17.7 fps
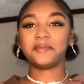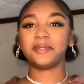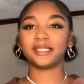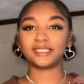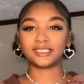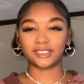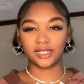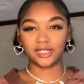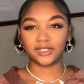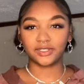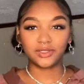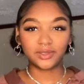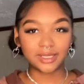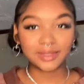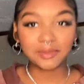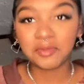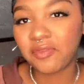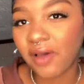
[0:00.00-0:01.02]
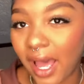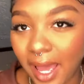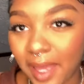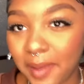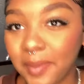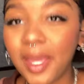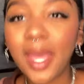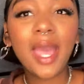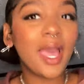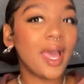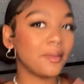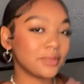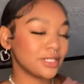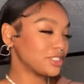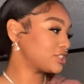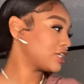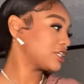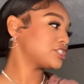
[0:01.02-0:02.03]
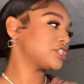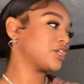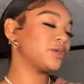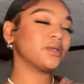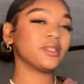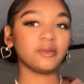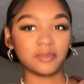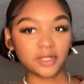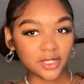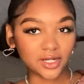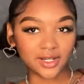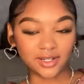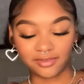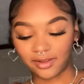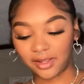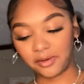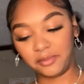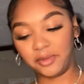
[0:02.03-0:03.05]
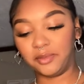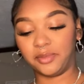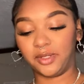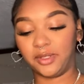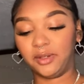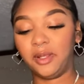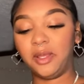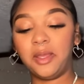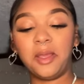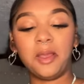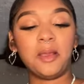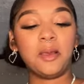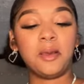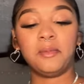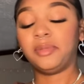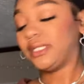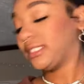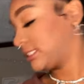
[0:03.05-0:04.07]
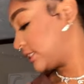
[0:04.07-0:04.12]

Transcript: mini skirt. You get the vibe. I'm gonna try to show you in the mirror if I remember. But it's